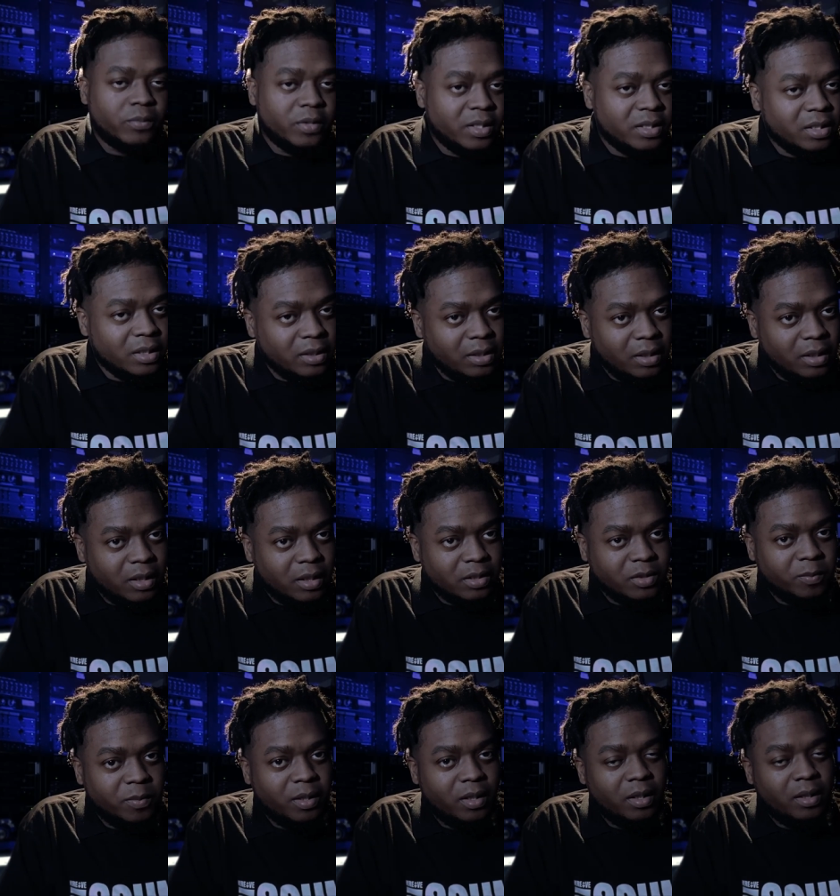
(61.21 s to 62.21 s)
Recently,
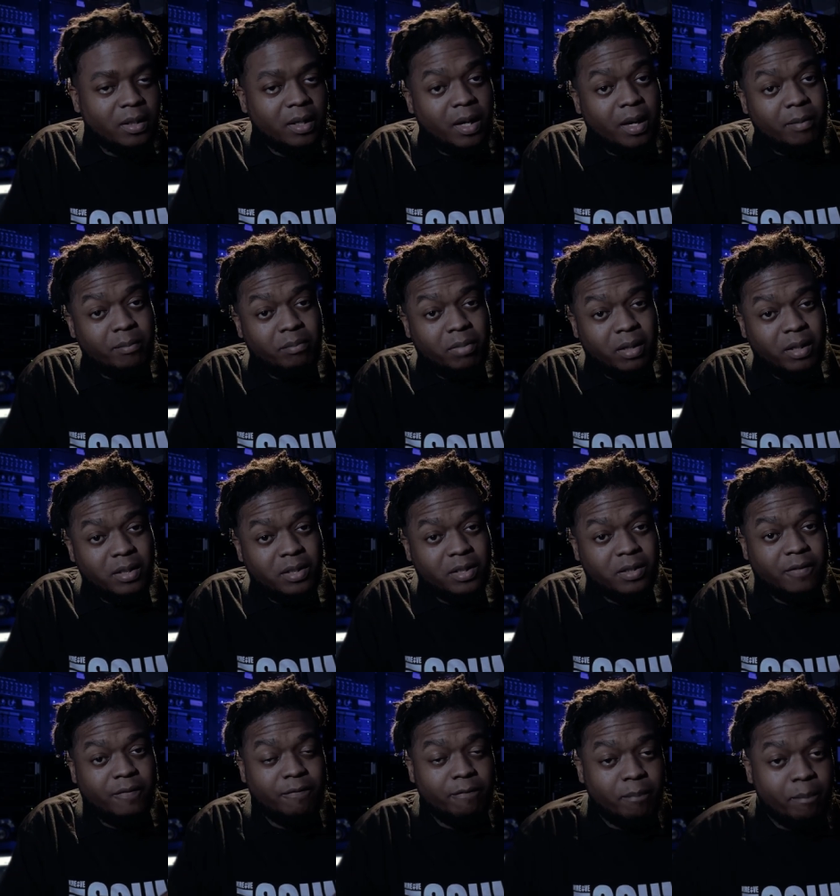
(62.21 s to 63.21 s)
there's been a bunch
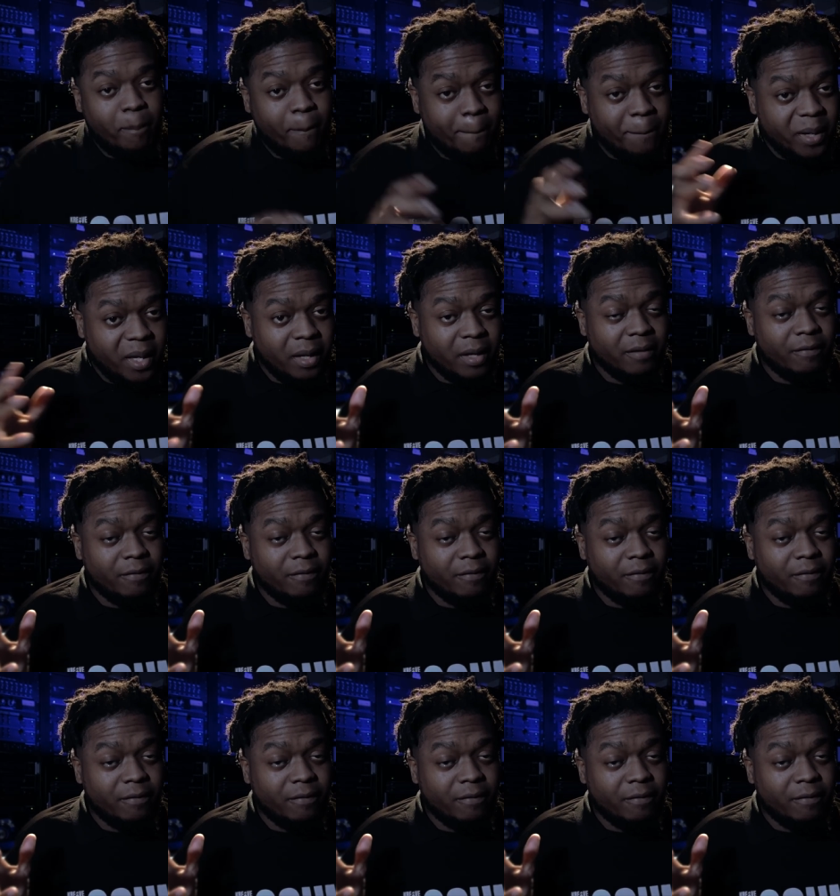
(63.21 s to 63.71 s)
of big